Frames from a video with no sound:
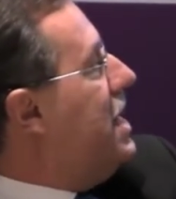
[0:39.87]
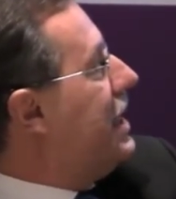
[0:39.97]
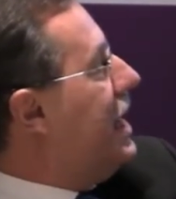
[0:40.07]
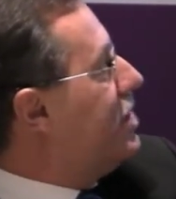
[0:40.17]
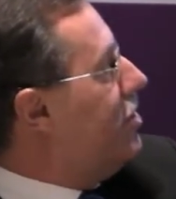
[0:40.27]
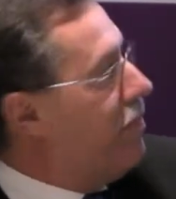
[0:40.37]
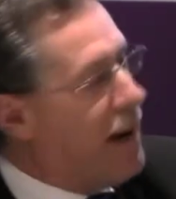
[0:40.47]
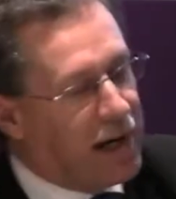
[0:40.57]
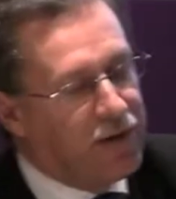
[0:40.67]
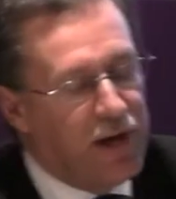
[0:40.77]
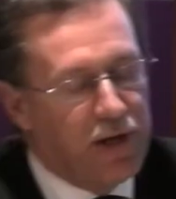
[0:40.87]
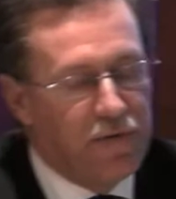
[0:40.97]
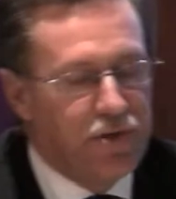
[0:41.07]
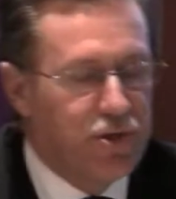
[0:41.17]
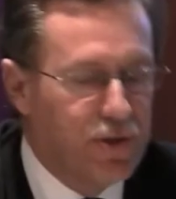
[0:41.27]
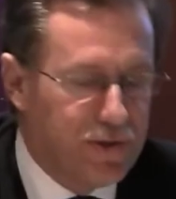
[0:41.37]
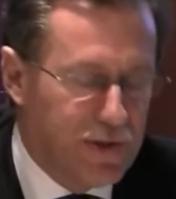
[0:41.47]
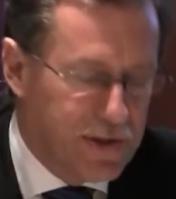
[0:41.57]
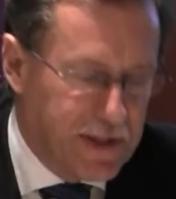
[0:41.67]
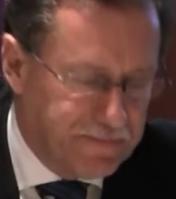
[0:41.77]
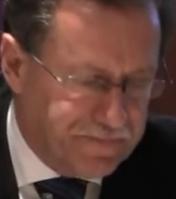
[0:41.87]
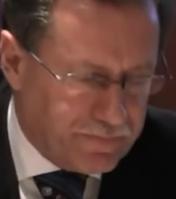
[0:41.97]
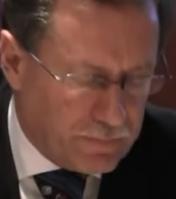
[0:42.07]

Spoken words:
against a background of uncertainty.